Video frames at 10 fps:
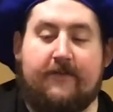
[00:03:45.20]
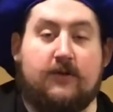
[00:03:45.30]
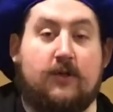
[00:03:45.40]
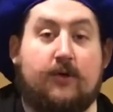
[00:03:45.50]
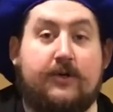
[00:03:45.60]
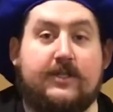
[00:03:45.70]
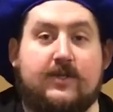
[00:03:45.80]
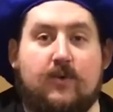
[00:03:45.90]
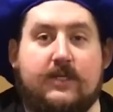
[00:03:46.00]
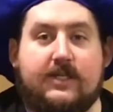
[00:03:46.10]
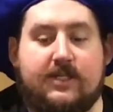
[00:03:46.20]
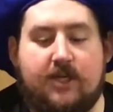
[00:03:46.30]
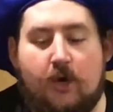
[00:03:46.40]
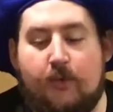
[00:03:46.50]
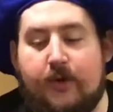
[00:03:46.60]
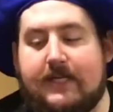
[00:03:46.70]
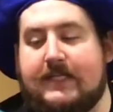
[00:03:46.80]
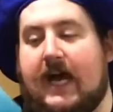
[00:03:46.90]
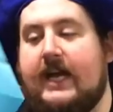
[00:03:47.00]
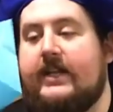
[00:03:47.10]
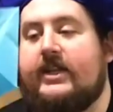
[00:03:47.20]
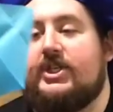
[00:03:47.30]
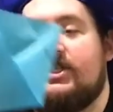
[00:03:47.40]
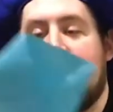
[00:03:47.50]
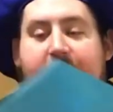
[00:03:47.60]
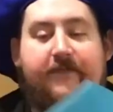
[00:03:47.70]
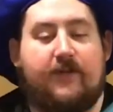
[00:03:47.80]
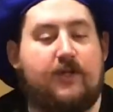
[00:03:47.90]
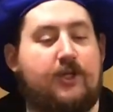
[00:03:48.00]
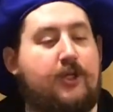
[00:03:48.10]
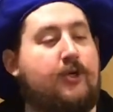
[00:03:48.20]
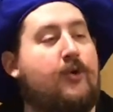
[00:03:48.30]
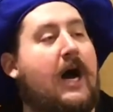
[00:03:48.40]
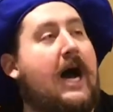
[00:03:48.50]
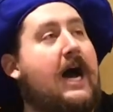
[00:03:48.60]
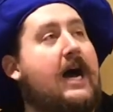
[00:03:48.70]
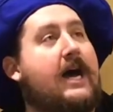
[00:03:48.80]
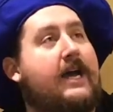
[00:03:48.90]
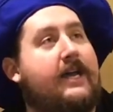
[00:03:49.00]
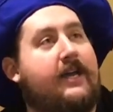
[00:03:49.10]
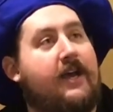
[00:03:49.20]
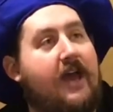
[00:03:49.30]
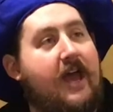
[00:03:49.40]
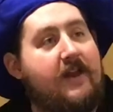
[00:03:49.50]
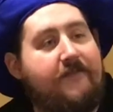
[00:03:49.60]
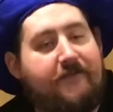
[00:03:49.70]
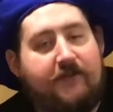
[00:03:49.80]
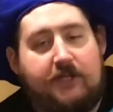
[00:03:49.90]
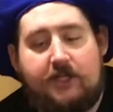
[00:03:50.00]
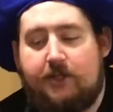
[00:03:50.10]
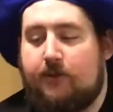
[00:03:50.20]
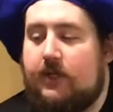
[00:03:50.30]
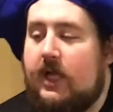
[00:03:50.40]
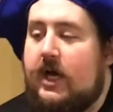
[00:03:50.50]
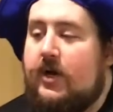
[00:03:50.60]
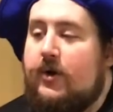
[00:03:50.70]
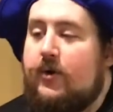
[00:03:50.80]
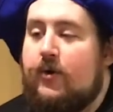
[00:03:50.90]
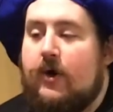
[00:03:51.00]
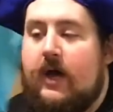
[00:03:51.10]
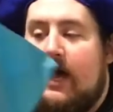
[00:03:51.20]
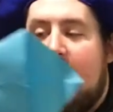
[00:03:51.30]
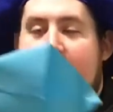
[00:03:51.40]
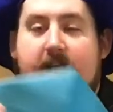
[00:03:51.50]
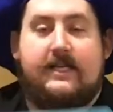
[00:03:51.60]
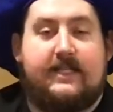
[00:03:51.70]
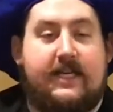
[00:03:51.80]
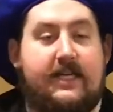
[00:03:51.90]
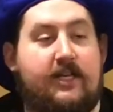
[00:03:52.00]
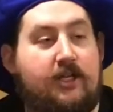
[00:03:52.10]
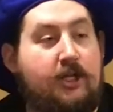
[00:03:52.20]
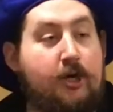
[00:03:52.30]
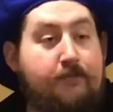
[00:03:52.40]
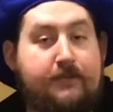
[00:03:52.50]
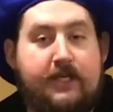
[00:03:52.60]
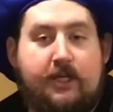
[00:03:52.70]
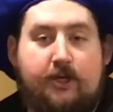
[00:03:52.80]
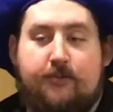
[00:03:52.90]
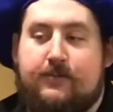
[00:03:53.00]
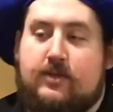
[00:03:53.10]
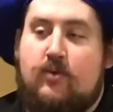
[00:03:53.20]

Florence was so excited that she flew high and flew low and did loop-de-loops,